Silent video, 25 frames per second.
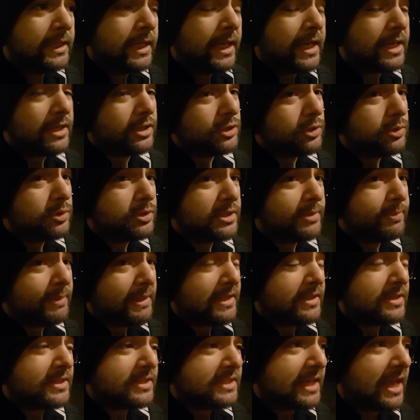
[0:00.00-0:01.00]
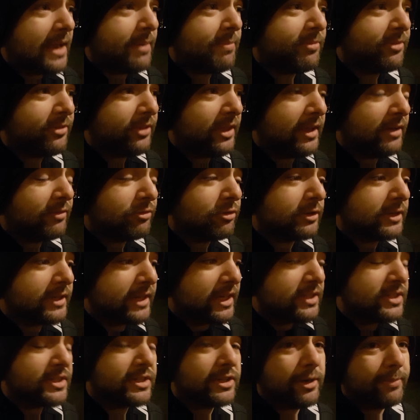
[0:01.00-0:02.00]
It used to be the same thing for
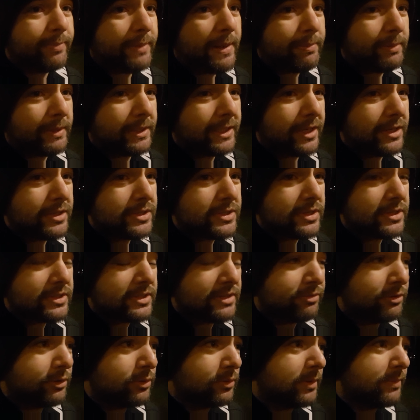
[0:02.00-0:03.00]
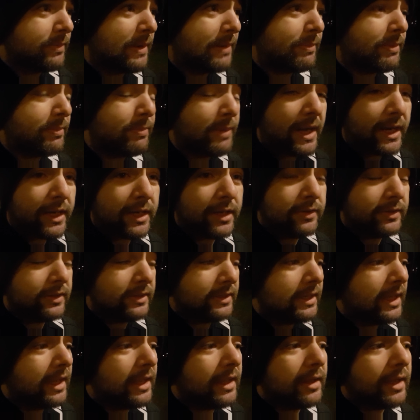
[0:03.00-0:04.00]
desktop applications, if you remember back in the
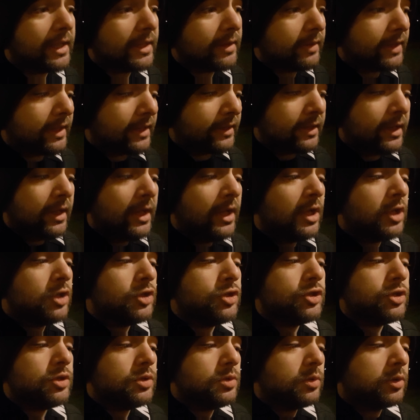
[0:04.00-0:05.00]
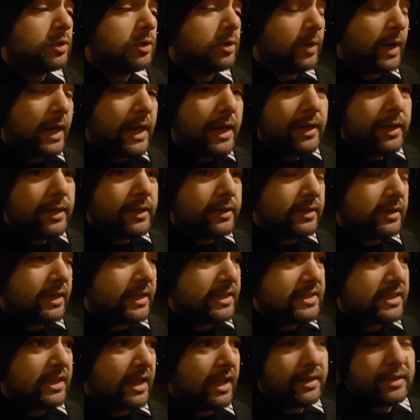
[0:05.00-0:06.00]
day, that you created
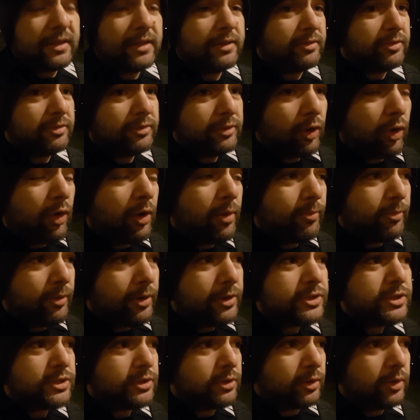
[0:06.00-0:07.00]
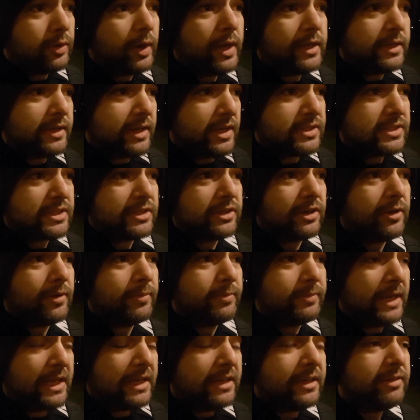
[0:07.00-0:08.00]
this, like the norm was to create
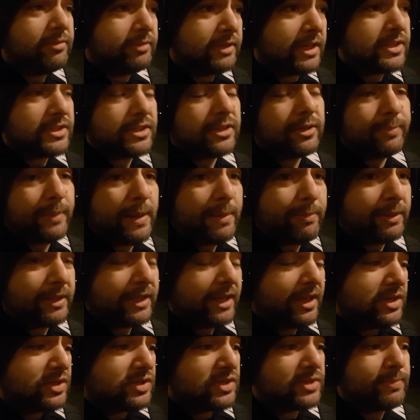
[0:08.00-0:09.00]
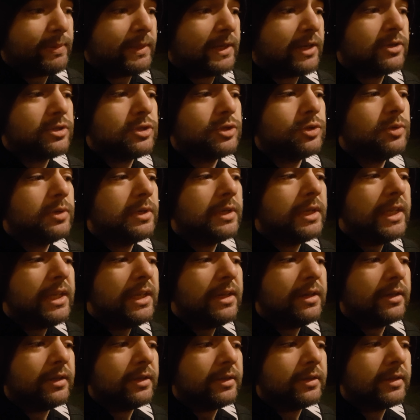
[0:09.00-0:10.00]
desktop, native desktop applications, because you
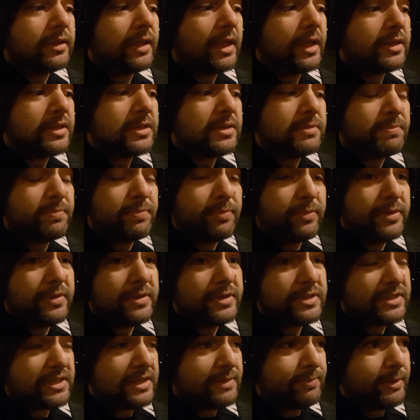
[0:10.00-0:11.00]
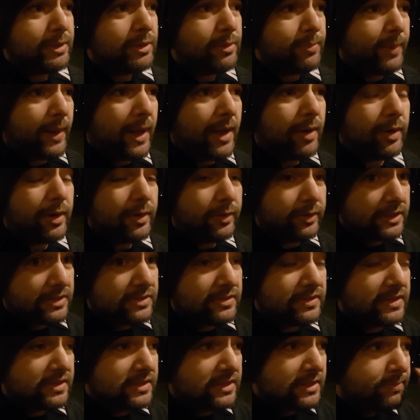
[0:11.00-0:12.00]
needed that the CPU power and
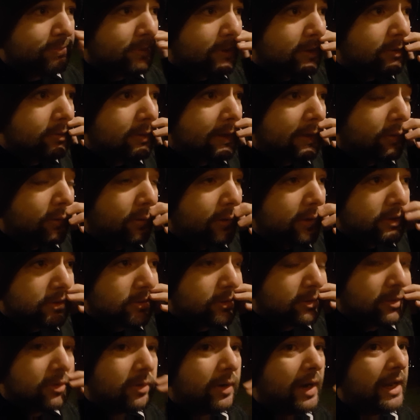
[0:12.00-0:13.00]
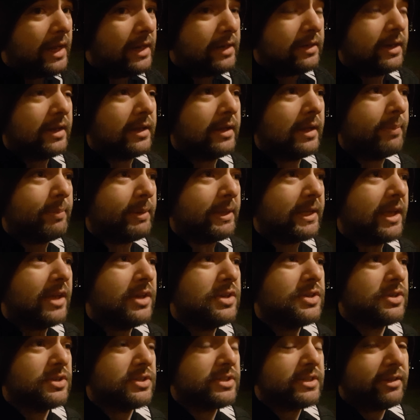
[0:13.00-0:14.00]
the GPU in order to create
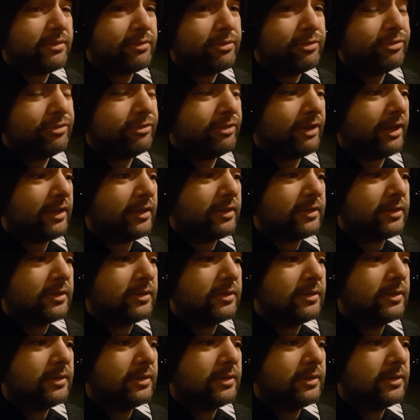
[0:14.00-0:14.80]
applications that felt,